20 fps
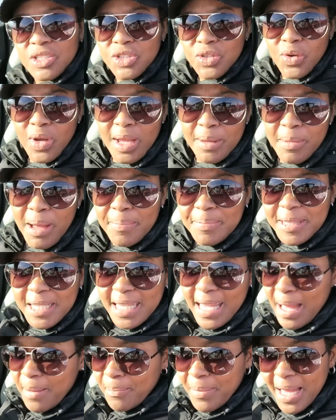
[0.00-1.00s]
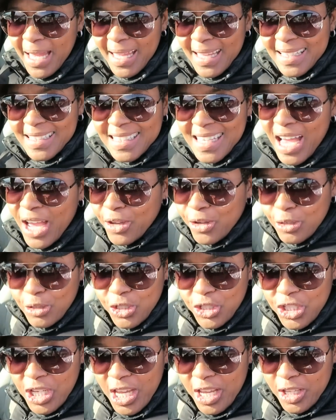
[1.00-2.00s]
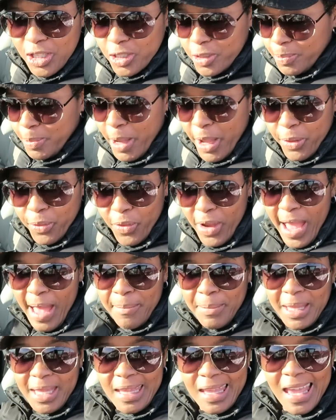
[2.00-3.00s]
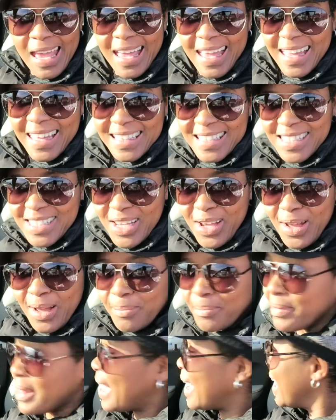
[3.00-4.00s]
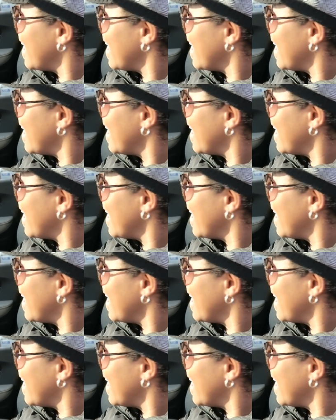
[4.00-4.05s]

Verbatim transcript: So I'm up to get my tires changed by Rami, and um,